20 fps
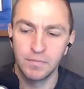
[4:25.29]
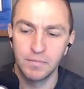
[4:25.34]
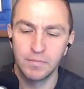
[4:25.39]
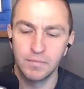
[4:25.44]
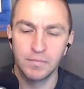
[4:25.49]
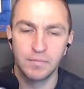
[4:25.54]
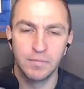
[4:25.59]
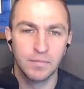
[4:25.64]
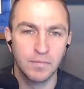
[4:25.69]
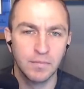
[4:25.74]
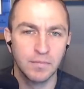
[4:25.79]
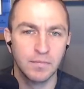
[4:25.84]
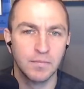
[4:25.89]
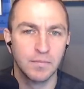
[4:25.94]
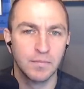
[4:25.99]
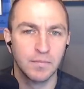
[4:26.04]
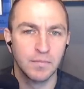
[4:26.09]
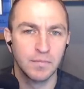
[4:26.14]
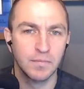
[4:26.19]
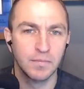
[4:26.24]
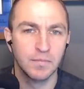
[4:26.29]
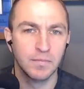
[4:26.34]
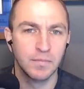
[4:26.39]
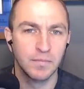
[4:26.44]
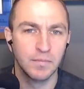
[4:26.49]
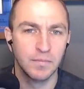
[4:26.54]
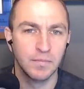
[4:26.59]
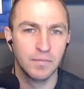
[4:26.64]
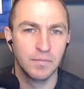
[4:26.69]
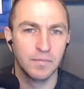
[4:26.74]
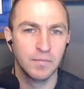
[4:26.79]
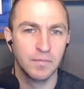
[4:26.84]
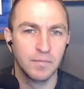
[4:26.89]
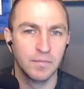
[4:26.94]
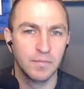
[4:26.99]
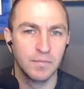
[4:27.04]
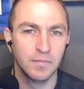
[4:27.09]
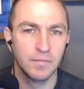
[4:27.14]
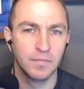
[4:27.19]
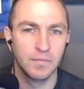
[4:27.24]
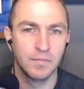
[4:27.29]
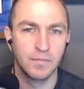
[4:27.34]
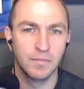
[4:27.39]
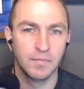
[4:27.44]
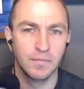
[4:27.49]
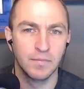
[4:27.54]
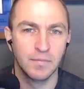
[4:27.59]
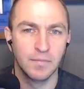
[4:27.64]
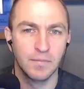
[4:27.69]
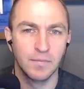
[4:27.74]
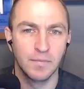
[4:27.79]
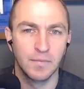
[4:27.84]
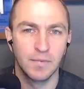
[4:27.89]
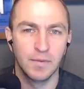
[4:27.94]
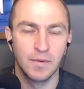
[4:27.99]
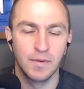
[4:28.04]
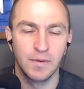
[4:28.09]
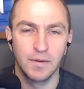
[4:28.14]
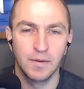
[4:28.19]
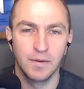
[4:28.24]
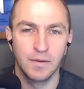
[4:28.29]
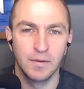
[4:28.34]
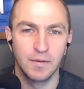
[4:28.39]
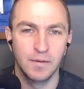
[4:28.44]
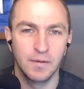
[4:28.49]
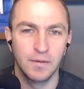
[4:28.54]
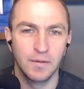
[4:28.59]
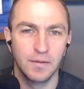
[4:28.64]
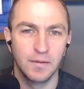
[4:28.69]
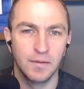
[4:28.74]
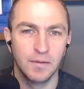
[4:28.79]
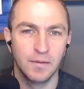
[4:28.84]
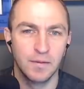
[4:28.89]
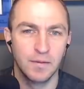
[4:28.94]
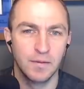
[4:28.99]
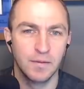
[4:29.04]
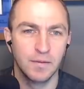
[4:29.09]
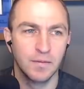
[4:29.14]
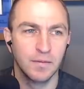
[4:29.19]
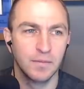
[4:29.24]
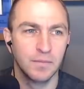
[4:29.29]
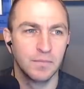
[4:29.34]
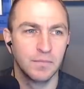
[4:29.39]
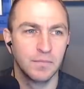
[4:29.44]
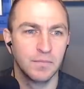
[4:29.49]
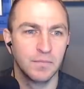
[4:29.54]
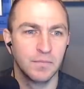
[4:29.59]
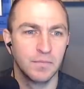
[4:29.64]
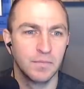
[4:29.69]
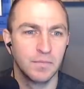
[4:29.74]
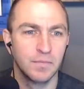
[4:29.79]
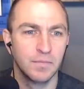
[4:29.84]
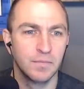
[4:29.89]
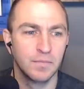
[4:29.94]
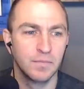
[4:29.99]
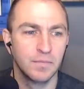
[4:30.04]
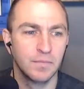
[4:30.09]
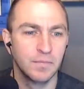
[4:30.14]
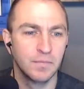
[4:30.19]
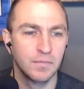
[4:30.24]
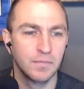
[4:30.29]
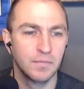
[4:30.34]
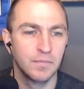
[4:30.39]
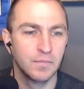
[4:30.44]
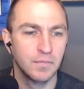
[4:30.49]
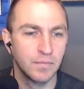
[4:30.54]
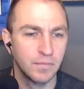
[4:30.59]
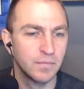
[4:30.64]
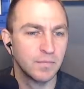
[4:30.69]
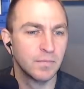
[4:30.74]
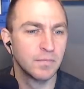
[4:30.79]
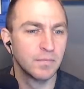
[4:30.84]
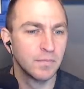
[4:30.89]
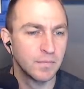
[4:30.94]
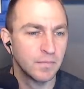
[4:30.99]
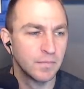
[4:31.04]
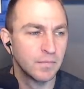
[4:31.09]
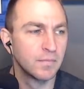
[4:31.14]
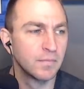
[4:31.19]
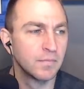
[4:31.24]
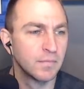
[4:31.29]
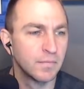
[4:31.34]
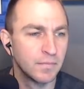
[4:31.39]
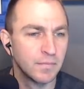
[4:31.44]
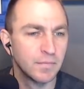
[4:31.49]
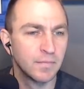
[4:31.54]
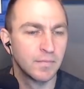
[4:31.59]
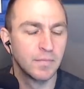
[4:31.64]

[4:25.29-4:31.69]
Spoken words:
No words are spoken by the person on screen.